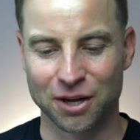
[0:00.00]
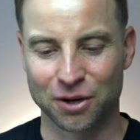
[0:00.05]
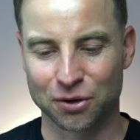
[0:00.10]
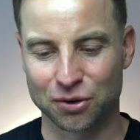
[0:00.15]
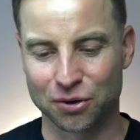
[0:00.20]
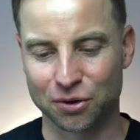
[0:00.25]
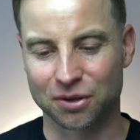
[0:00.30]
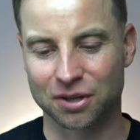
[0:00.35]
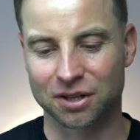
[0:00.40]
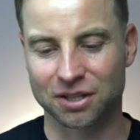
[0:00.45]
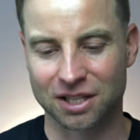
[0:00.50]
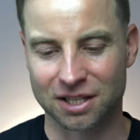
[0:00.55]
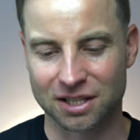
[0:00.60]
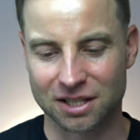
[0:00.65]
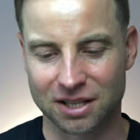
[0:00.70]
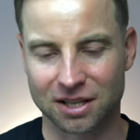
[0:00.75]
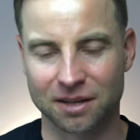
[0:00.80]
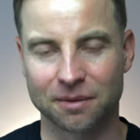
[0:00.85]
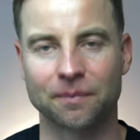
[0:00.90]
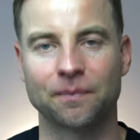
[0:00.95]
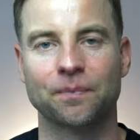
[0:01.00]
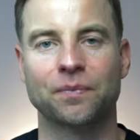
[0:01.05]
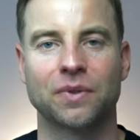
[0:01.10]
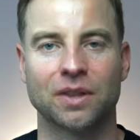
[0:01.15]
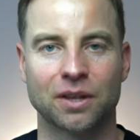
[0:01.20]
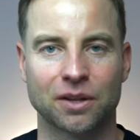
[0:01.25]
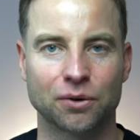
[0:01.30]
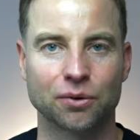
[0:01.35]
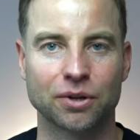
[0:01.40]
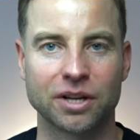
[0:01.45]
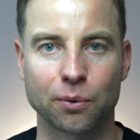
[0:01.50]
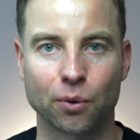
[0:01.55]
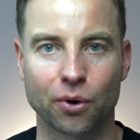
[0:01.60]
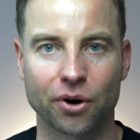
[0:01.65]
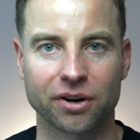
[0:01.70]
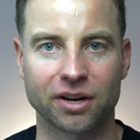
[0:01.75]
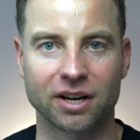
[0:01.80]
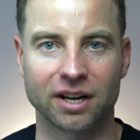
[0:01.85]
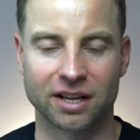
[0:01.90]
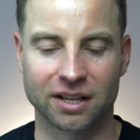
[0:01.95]
You should just do the
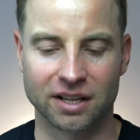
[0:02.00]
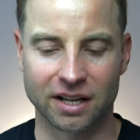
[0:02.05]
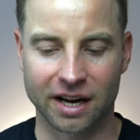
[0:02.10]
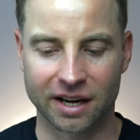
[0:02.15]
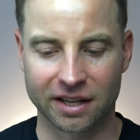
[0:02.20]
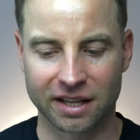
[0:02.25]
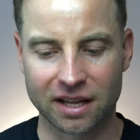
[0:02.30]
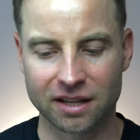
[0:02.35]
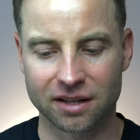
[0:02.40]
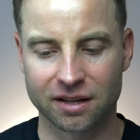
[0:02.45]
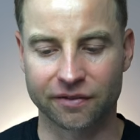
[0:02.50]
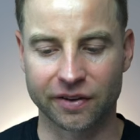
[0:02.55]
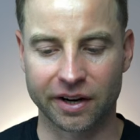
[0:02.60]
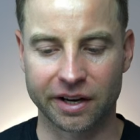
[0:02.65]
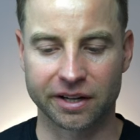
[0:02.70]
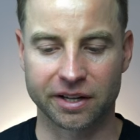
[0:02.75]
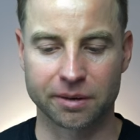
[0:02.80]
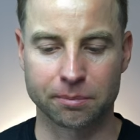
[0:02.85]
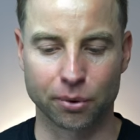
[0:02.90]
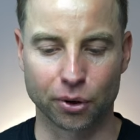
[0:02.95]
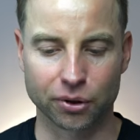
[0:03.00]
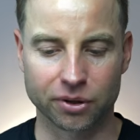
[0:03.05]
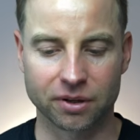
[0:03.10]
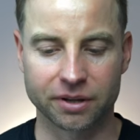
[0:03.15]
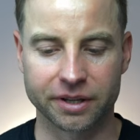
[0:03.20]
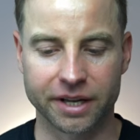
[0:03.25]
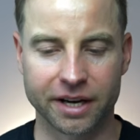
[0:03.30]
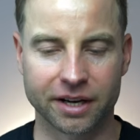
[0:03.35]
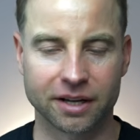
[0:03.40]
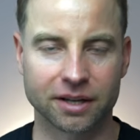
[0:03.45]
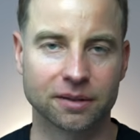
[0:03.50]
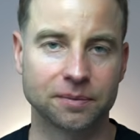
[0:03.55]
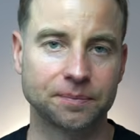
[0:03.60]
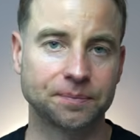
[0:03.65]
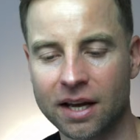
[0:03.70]
work and identify the bottleneck.